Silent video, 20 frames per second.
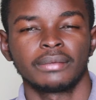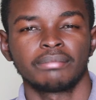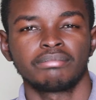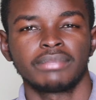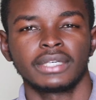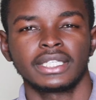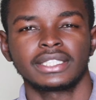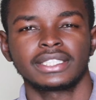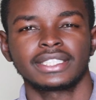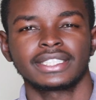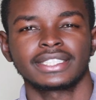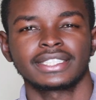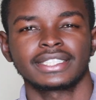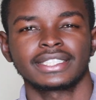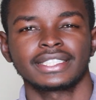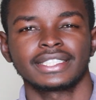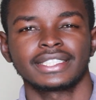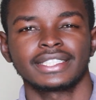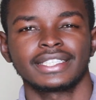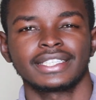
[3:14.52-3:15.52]
But
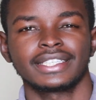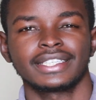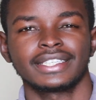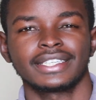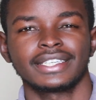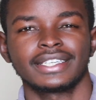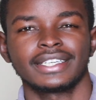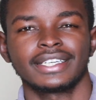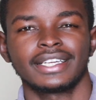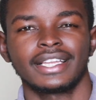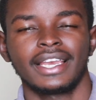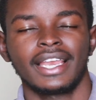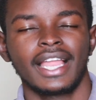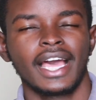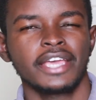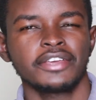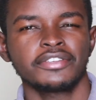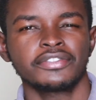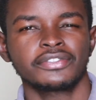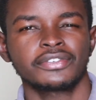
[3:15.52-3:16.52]

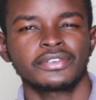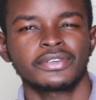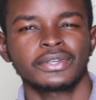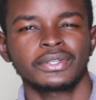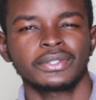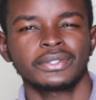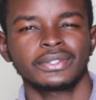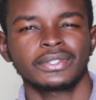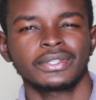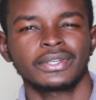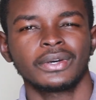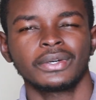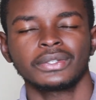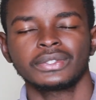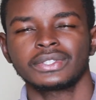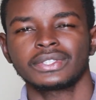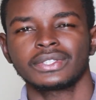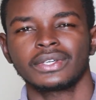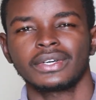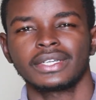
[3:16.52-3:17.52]
life
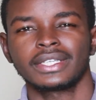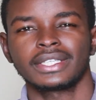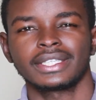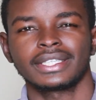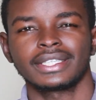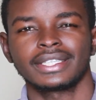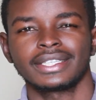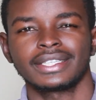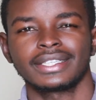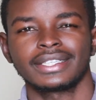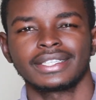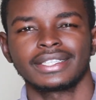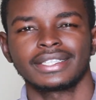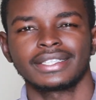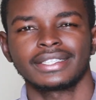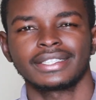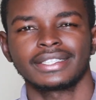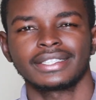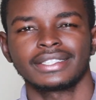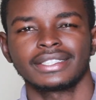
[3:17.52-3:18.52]
goes on,
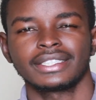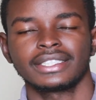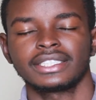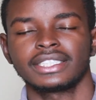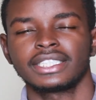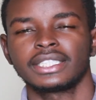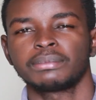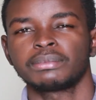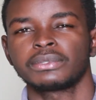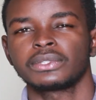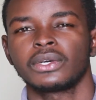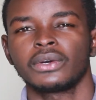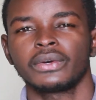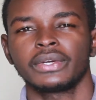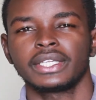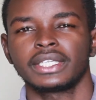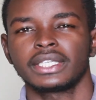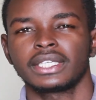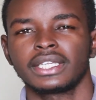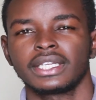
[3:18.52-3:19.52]
and it keeps
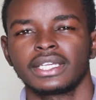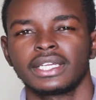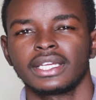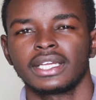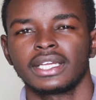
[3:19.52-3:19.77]
going.